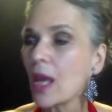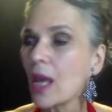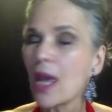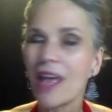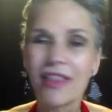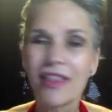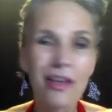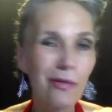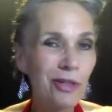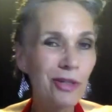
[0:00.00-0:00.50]

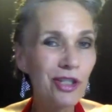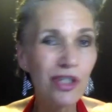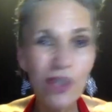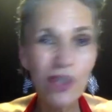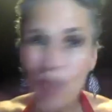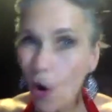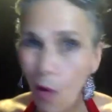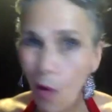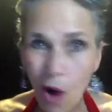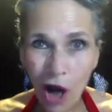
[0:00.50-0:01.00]
There was
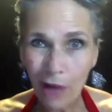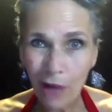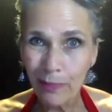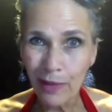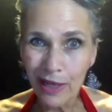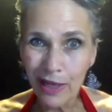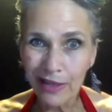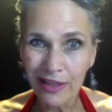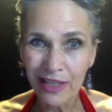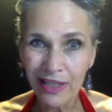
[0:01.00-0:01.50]
no harp
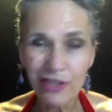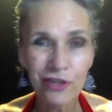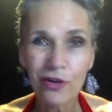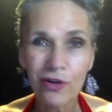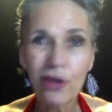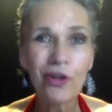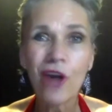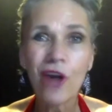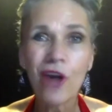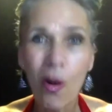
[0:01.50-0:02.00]
like this. You
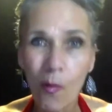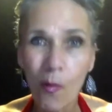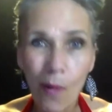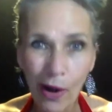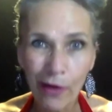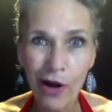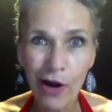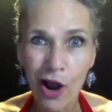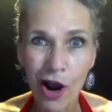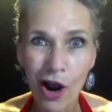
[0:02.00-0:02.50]
could not
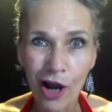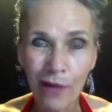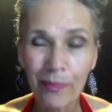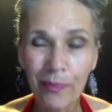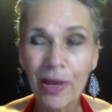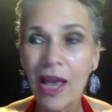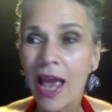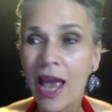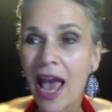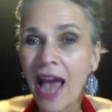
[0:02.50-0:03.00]
wear a harp,
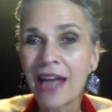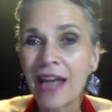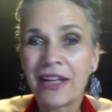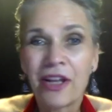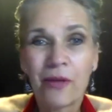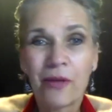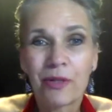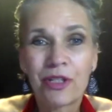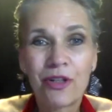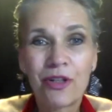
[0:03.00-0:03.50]
and
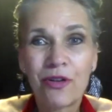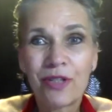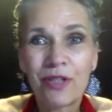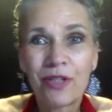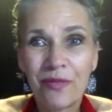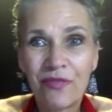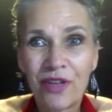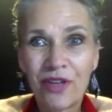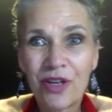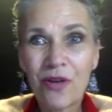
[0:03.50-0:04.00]
there was no
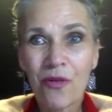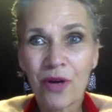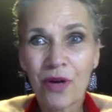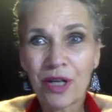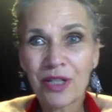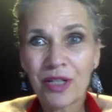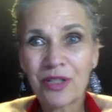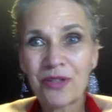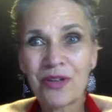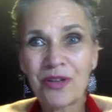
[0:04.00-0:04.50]
symphony
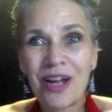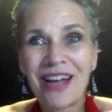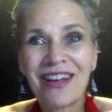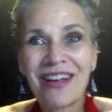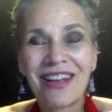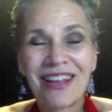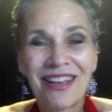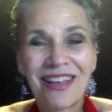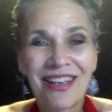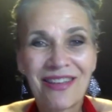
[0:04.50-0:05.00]
orchestra
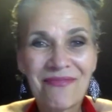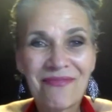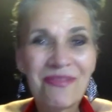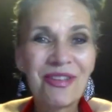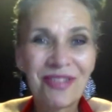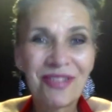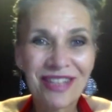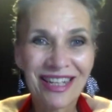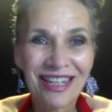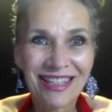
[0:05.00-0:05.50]

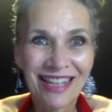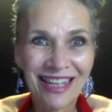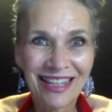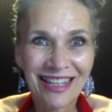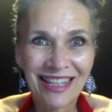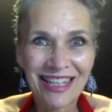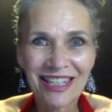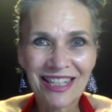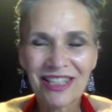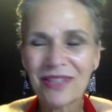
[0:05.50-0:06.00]
music like
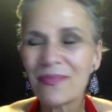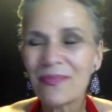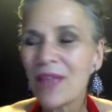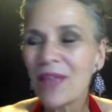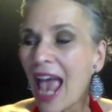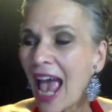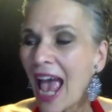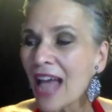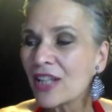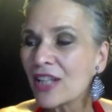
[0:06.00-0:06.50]
this.
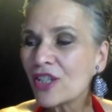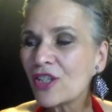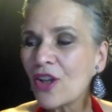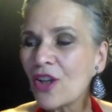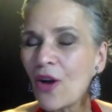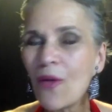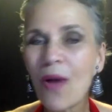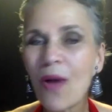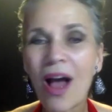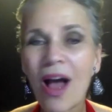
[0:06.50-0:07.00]
And
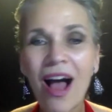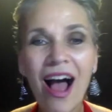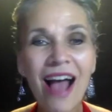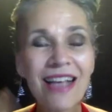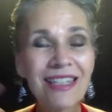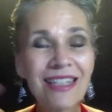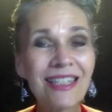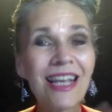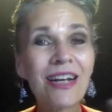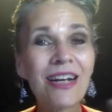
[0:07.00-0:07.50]
so I
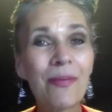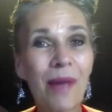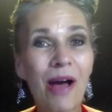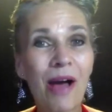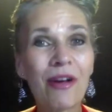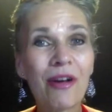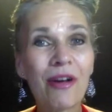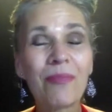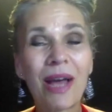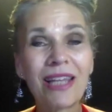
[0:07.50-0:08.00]
set
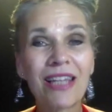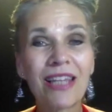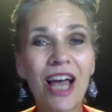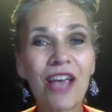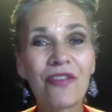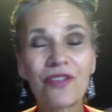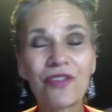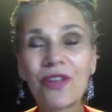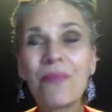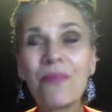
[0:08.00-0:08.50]
about in my
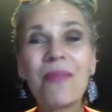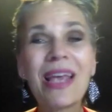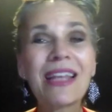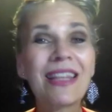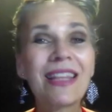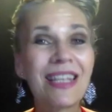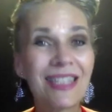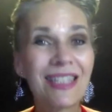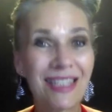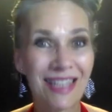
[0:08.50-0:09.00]
life to make
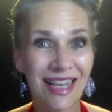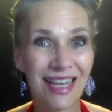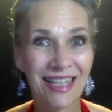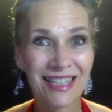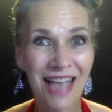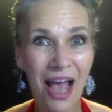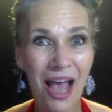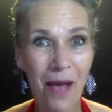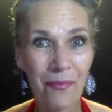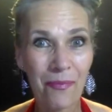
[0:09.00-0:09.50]
these things
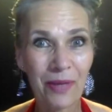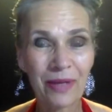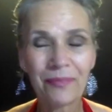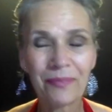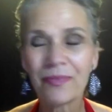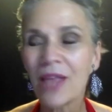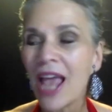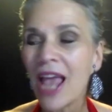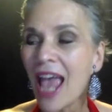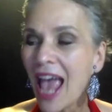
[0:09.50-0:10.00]
happen.
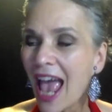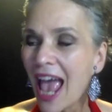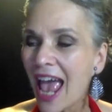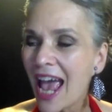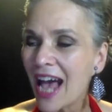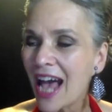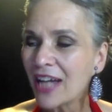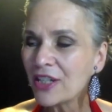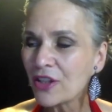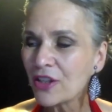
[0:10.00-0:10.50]

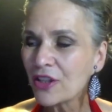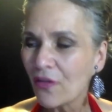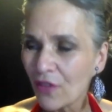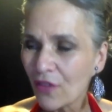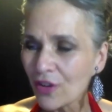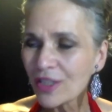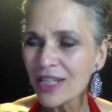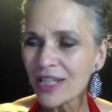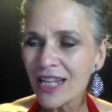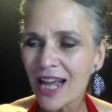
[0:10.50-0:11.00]
And the
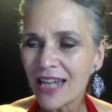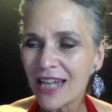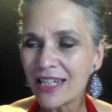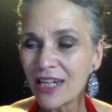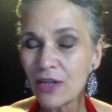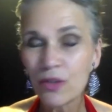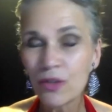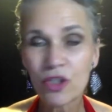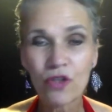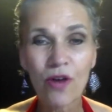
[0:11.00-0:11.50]
first thing I
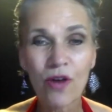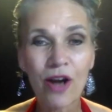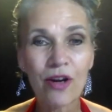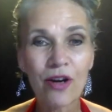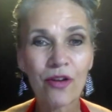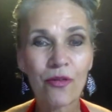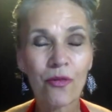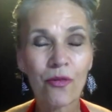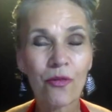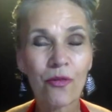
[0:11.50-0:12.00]
did was try
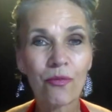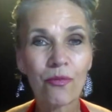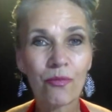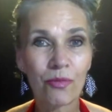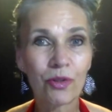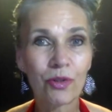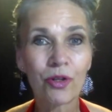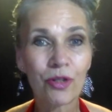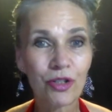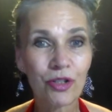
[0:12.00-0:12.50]
to
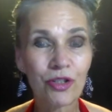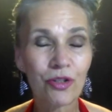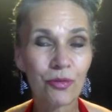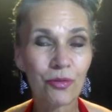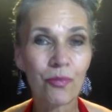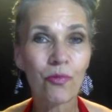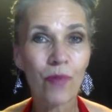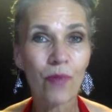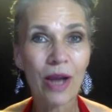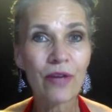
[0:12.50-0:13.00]
learn to
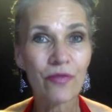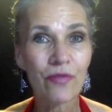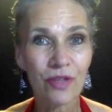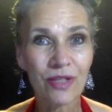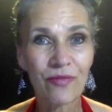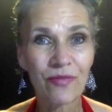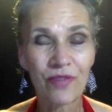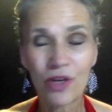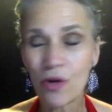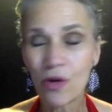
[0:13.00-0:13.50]
write for
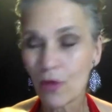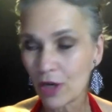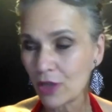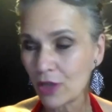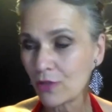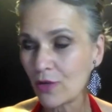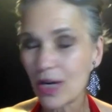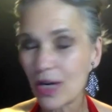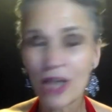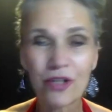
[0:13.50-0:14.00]
symphony
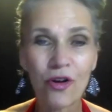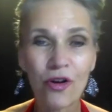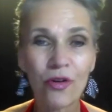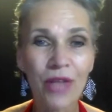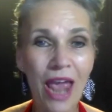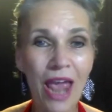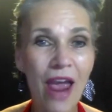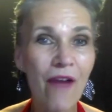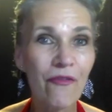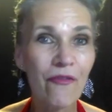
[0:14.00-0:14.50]
orchestra. And I told
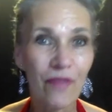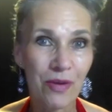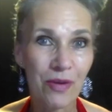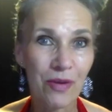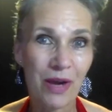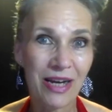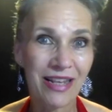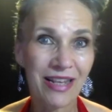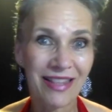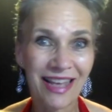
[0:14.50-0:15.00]

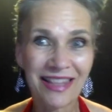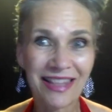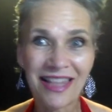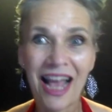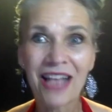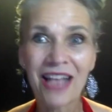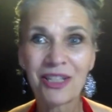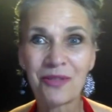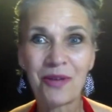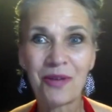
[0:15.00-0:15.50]
everybody that
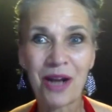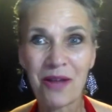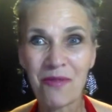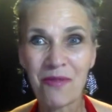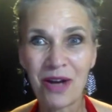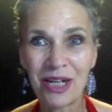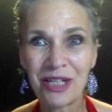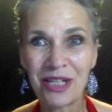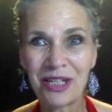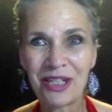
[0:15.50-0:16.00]
that's what I
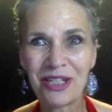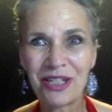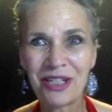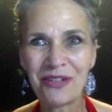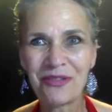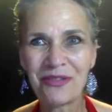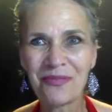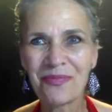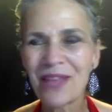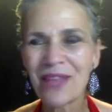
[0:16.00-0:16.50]
wanted to
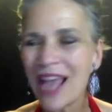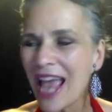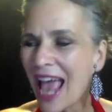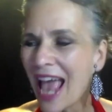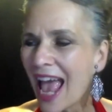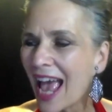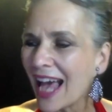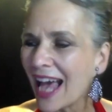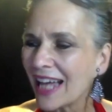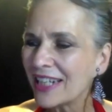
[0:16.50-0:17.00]
do.
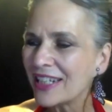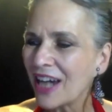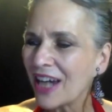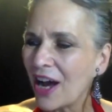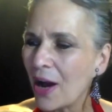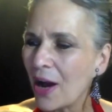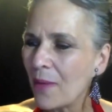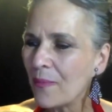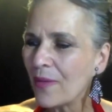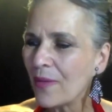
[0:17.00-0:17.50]
And
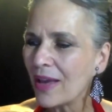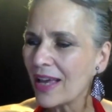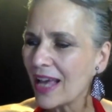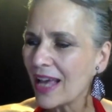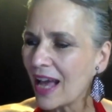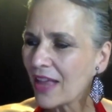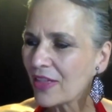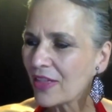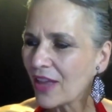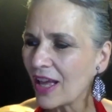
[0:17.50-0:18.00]

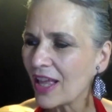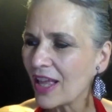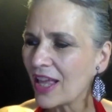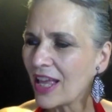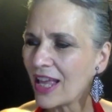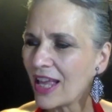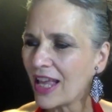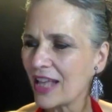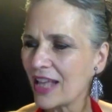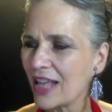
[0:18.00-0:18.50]

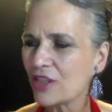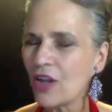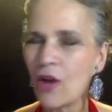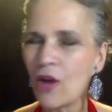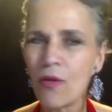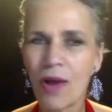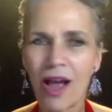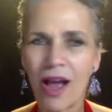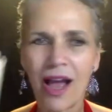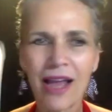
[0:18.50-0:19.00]

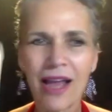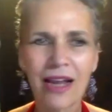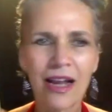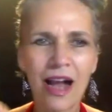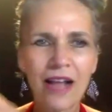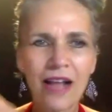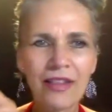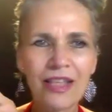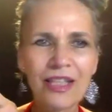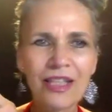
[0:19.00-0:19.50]
so I
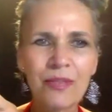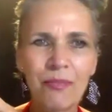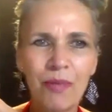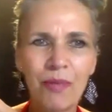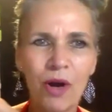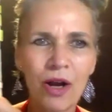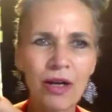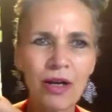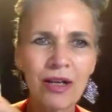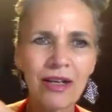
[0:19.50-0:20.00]
got this
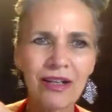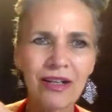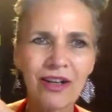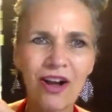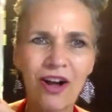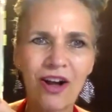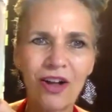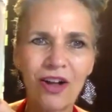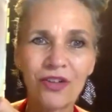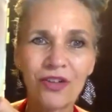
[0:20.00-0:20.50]
book
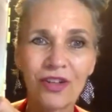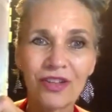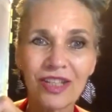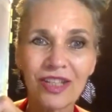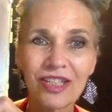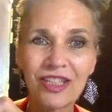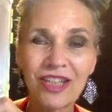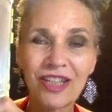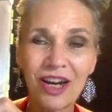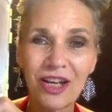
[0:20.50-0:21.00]
called The
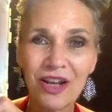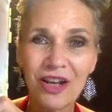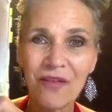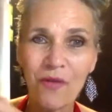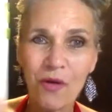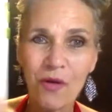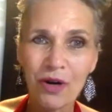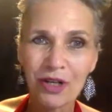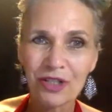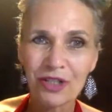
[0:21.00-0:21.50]
Study of
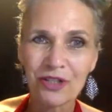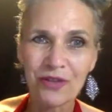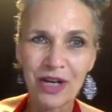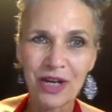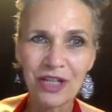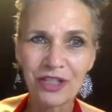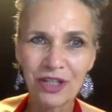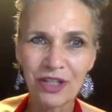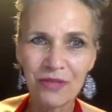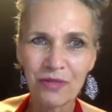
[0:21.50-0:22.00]

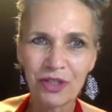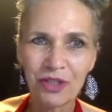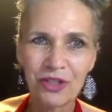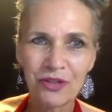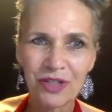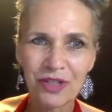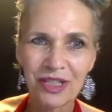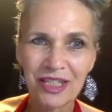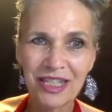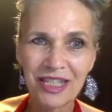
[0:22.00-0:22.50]
Orchestration, which you
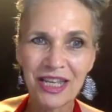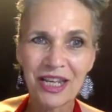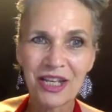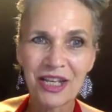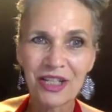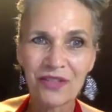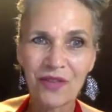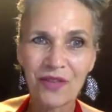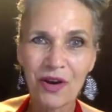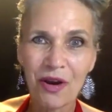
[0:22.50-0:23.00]
can see
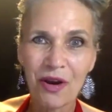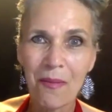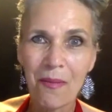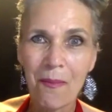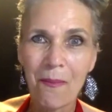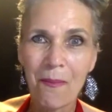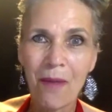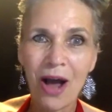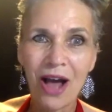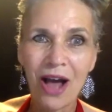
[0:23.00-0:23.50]
is very
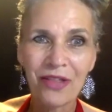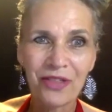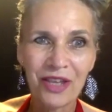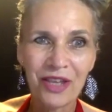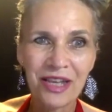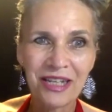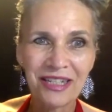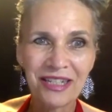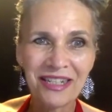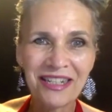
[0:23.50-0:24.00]

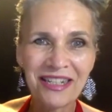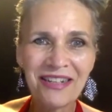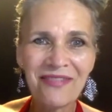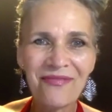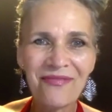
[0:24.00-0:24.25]
moth-eaten.